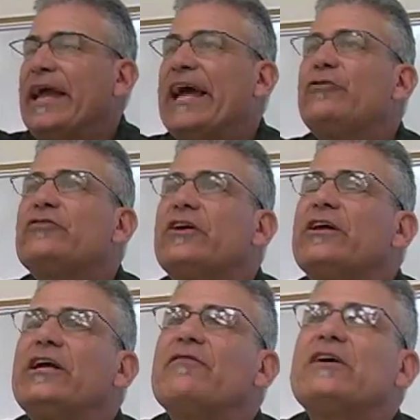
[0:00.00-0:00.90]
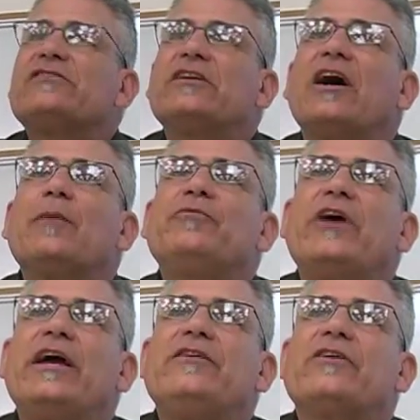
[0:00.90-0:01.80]
Andrew's going to give us an
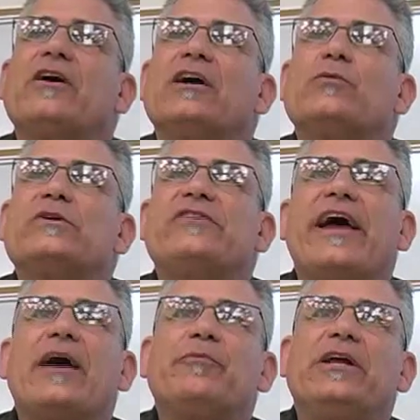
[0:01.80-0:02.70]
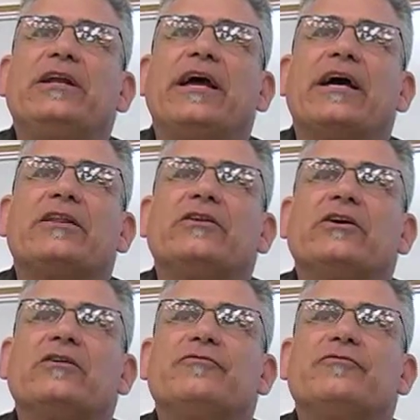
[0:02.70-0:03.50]
update on what's happening at the